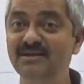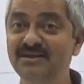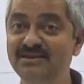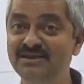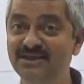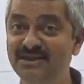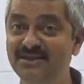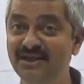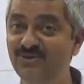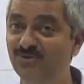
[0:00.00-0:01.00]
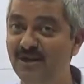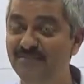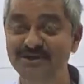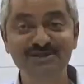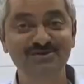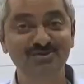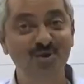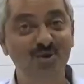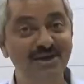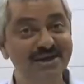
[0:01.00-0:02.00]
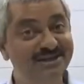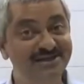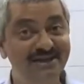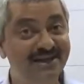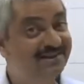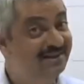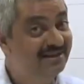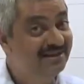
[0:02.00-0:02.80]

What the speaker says: is it changing in 2 dimensions? No, it is changing in